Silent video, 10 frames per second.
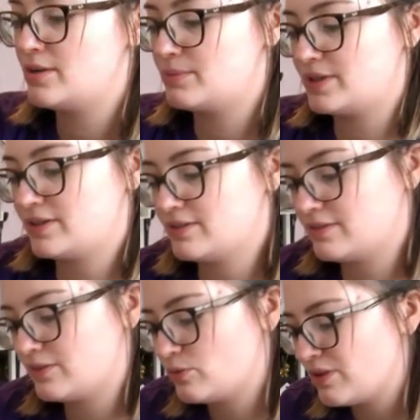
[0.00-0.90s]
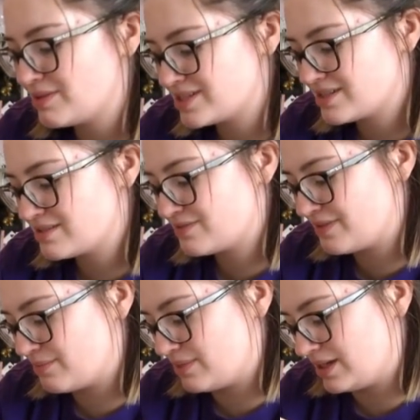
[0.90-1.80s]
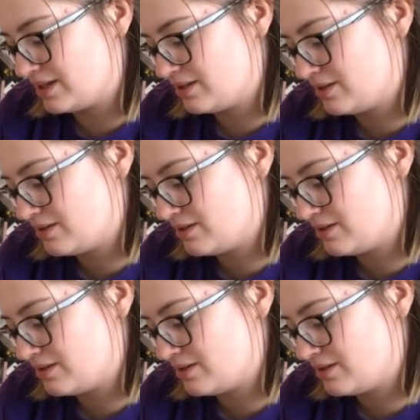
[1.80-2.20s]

because although it does fit me,